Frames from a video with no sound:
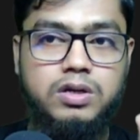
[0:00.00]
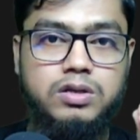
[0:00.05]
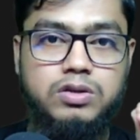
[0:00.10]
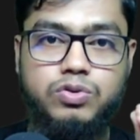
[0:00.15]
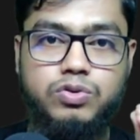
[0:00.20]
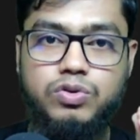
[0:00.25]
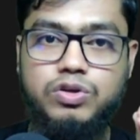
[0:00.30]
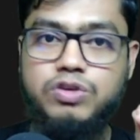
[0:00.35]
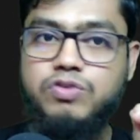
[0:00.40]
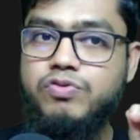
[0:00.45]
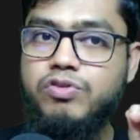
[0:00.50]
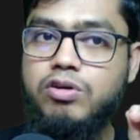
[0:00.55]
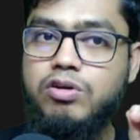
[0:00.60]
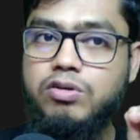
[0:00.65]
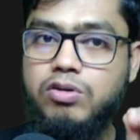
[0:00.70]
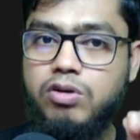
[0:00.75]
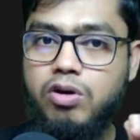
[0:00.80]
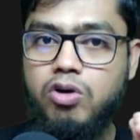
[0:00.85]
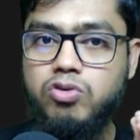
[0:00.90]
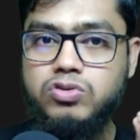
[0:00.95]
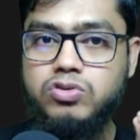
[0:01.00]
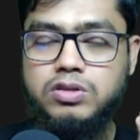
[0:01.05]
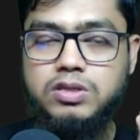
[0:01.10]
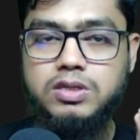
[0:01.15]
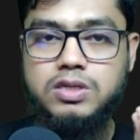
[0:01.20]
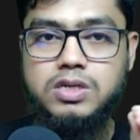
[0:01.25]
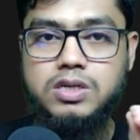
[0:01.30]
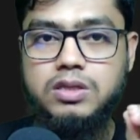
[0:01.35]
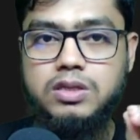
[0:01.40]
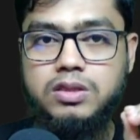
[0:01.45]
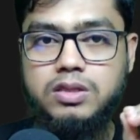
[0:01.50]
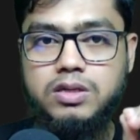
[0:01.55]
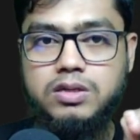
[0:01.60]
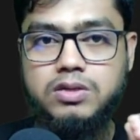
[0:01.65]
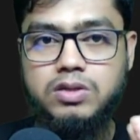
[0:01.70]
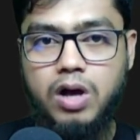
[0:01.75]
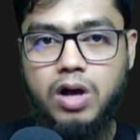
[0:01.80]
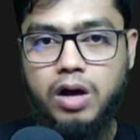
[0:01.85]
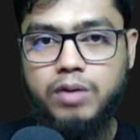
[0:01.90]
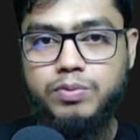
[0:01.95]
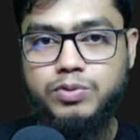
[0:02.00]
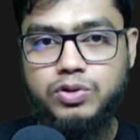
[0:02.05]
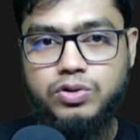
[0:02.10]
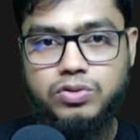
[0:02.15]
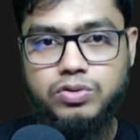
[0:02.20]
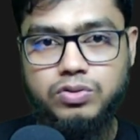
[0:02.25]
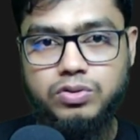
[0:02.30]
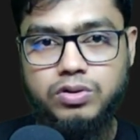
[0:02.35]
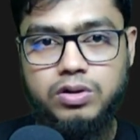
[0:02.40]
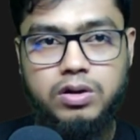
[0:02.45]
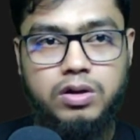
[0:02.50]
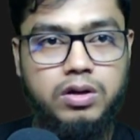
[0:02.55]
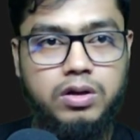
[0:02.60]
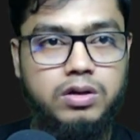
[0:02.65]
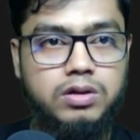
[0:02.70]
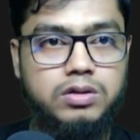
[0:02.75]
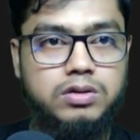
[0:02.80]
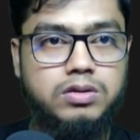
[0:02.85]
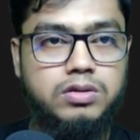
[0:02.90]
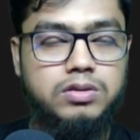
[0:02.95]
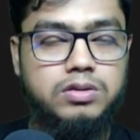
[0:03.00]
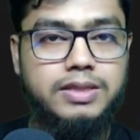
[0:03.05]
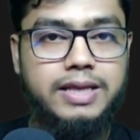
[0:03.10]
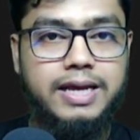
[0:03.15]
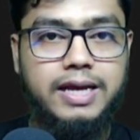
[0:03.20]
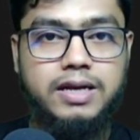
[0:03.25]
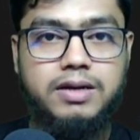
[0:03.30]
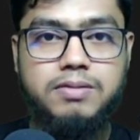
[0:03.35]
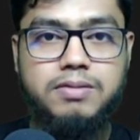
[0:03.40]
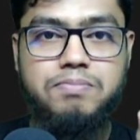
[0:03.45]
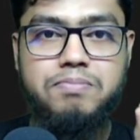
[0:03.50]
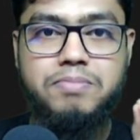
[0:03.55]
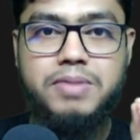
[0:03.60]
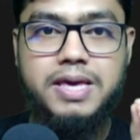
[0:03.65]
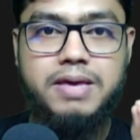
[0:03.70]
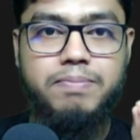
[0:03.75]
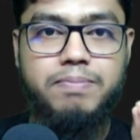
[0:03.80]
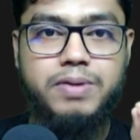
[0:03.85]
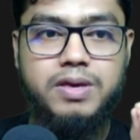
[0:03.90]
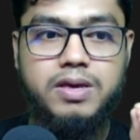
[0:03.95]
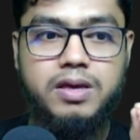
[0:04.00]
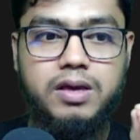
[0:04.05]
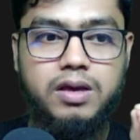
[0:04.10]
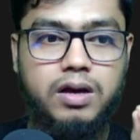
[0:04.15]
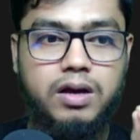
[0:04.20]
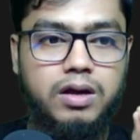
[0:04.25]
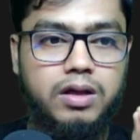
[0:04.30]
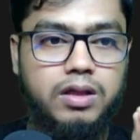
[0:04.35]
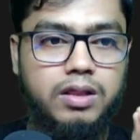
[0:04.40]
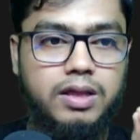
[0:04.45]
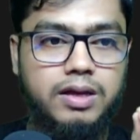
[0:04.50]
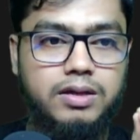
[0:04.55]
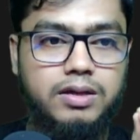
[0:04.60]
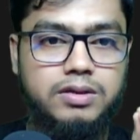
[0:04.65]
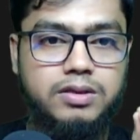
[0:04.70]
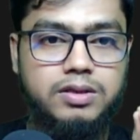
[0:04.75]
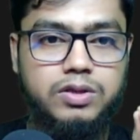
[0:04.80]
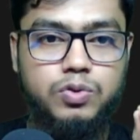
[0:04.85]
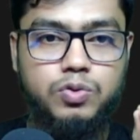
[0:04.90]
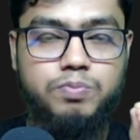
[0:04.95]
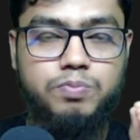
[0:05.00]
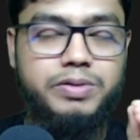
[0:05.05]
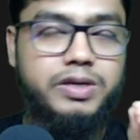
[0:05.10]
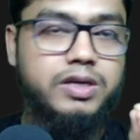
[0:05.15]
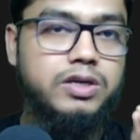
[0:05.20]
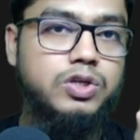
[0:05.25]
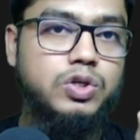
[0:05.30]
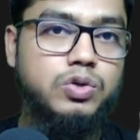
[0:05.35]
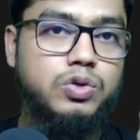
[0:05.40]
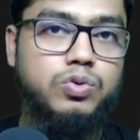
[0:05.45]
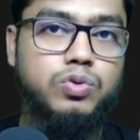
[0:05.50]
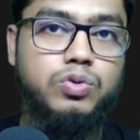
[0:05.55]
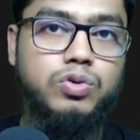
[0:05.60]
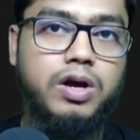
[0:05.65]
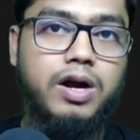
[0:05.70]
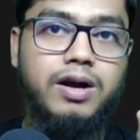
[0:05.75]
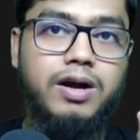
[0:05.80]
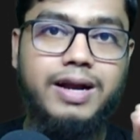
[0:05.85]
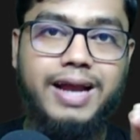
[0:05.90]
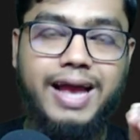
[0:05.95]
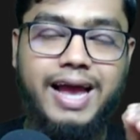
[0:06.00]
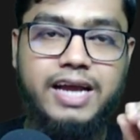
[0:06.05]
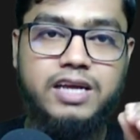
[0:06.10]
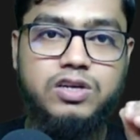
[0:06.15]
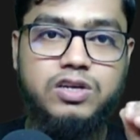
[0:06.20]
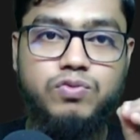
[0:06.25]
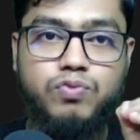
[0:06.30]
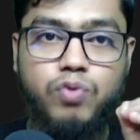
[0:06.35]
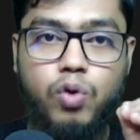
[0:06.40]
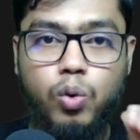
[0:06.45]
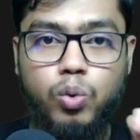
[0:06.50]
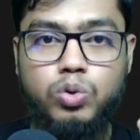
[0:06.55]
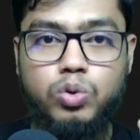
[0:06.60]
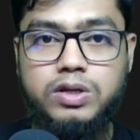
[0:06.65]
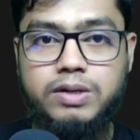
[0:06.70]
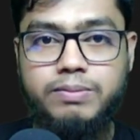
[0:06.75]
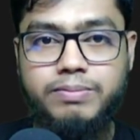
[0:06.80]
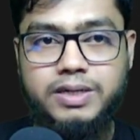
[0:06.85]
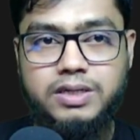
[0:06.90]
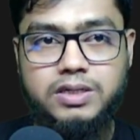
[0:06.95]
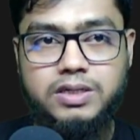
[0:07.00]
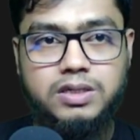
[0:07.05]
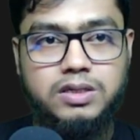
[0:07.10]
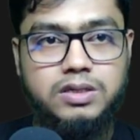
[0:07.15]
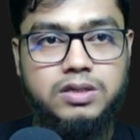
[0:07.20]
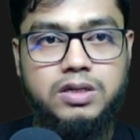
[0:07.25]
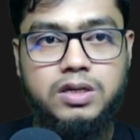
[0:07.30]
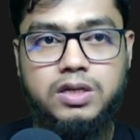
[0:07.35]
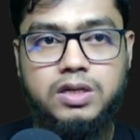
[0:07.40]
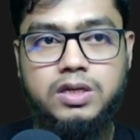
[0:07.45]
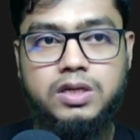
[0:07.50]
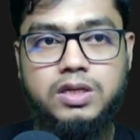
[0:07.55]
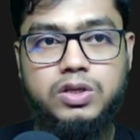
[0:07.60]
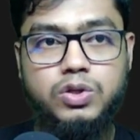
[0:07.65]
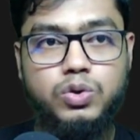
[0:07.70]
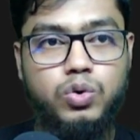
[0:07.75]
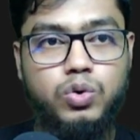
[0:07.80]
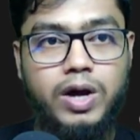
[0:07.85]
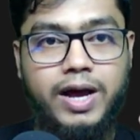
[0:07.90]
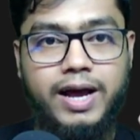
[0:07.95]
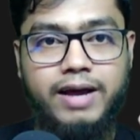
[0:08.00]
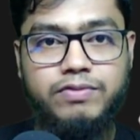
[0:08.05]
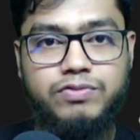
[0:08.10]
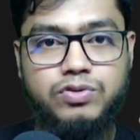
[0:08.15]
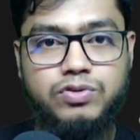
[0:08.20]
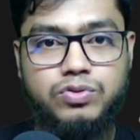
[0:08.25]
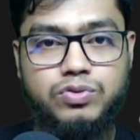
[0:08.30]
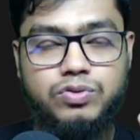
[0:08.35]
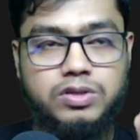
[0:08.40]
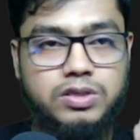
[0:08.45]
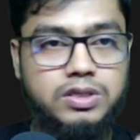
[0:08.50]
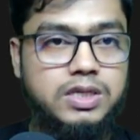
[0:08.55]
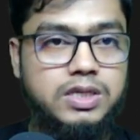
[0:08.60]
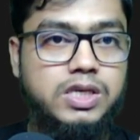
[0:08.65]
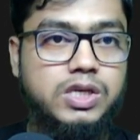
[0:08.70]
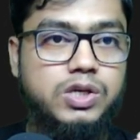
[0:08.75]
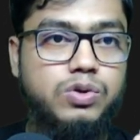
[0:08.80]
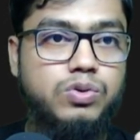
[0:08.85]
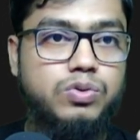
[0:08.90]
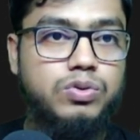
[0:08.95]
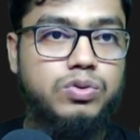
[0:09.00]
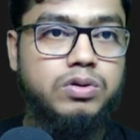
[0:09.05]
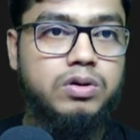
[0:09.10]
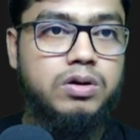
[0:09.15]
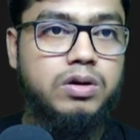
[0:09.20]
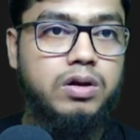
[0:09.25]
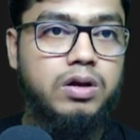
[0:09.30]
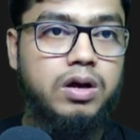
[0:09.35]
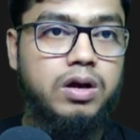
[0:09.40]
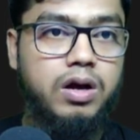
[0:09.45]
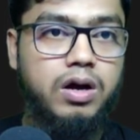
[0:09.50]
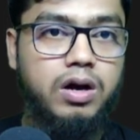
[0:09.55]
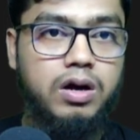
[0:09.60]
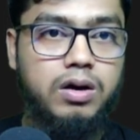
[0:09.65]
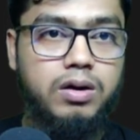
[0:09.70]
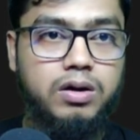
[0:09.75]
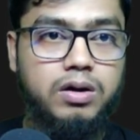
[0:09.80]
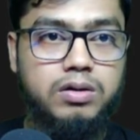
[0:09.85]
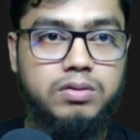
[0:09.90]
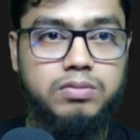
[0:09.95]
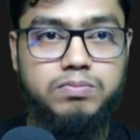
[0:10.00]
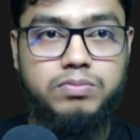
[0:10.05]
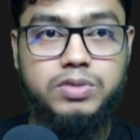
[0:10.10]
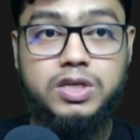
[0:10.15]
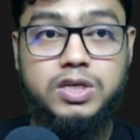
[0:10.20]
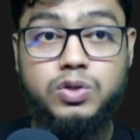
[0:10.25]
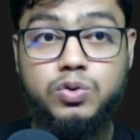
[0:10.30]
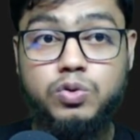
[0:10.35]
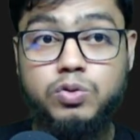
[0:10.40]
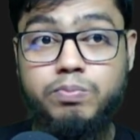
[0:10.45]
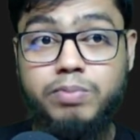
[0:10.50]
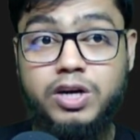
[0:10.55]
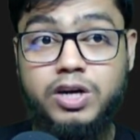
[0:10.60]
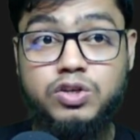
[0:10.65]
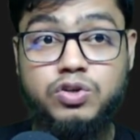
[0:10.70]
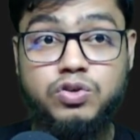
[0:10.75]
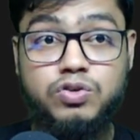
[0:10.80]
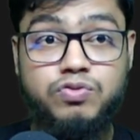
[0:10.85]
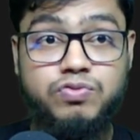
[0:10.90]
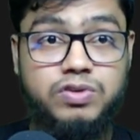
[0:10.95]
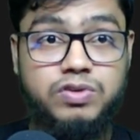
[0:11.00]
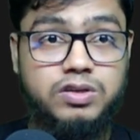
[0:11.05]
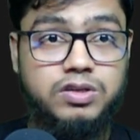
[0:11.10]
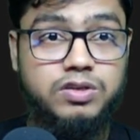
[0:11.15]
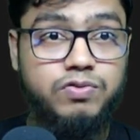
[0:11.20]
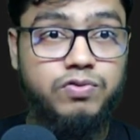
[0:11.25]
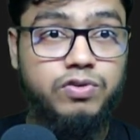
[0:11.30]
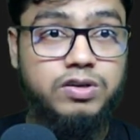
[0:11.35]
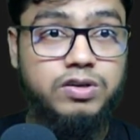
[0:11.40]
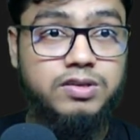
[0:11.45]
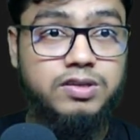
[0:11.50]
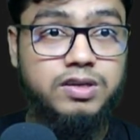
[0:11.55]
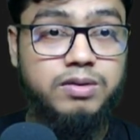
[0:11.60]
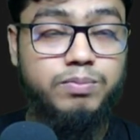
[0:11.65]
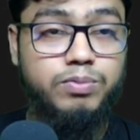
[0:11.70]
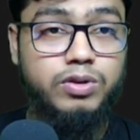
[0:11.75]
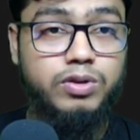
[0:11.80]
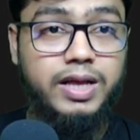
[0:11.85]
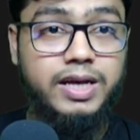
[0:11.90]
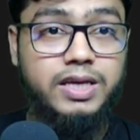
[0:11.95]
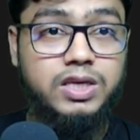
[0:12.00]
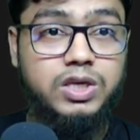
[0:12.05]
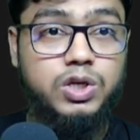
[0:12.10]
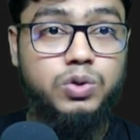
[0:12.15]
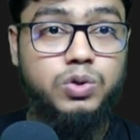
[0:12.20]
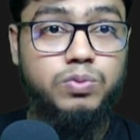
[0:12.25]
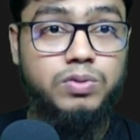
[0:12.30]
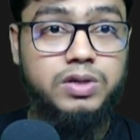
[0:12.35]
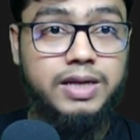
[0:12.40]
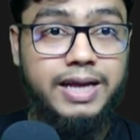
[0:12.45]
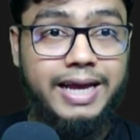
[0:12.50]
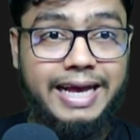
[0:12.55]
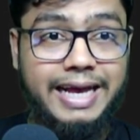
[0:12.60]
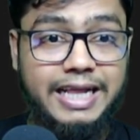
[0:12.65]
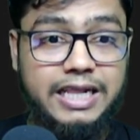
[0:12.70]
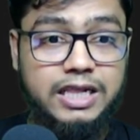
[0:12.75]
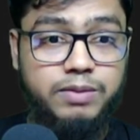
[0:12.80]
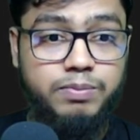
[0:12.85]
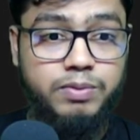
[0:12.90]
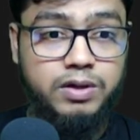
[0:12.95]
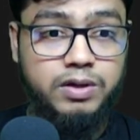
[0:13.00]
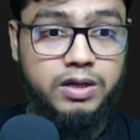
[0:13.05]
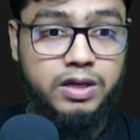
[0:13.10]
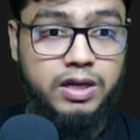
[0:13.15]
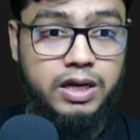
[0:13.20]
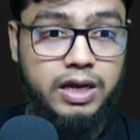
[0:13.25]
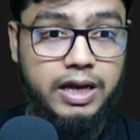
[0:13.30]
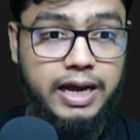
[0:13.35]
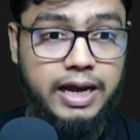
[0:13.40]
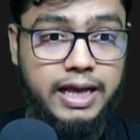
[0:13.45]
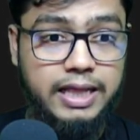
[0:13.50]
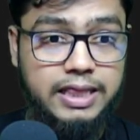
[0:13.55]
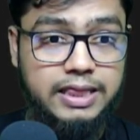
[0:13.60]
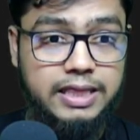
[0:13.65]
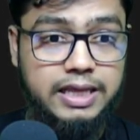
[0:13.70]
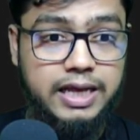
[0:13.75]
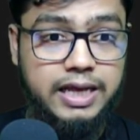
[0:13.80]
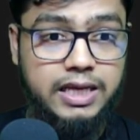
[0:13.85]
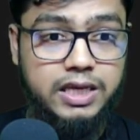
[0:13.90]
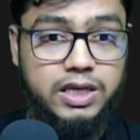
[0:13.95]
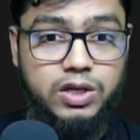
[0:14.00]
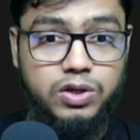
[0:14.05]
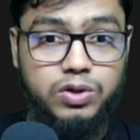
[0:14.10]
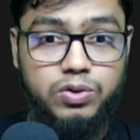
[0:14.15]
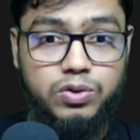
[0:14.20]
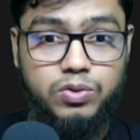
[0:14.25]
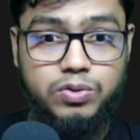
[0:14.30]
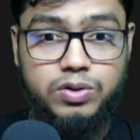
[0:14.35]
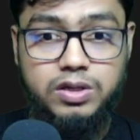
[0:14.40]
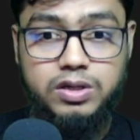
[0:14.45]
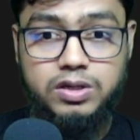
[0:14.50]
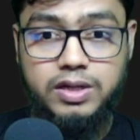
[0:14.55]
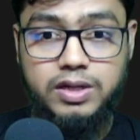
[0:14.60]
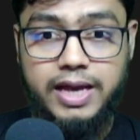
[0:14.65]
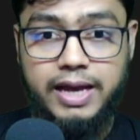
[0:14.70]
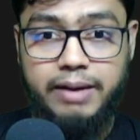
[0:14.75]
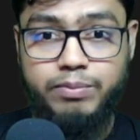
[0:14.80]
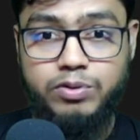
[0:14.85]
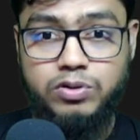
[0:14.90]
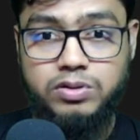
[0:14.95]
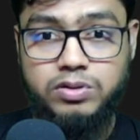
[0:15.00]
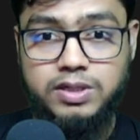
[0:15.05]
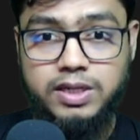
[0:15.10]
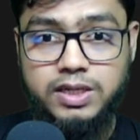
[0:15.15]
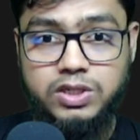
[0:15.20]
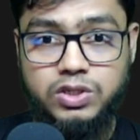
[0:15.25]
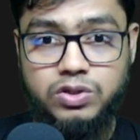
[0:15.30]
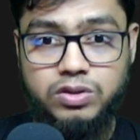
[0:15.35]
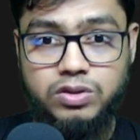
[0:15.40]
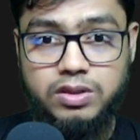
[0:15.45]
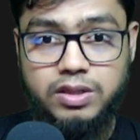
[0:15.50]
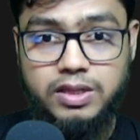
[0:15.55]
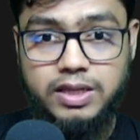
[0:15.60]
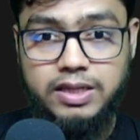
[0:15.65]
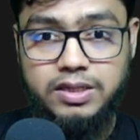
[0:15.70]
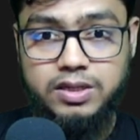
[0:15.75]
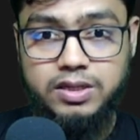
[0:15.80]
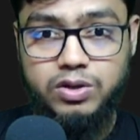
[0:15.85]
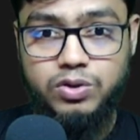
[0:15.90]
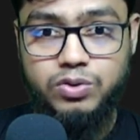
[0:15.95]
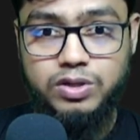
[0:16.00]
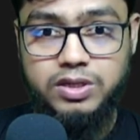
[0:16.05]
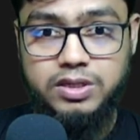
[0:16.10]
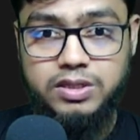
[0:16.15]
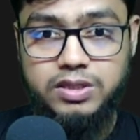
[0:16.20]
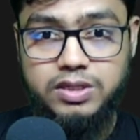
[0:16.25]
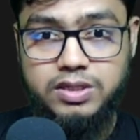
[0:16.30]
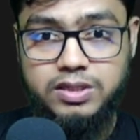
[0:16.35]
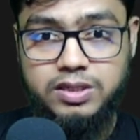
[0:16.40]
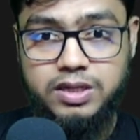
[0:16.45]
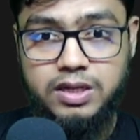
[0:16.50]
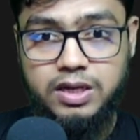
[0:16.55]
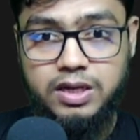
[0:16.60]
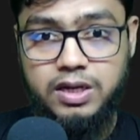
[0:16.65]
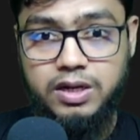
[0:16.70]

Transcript: So if you are not see this option, so then maybe like your VS Code are kind of older version, you have to see your VS Code version first. For example, I go in help, and then I go in about section. Let's look at this.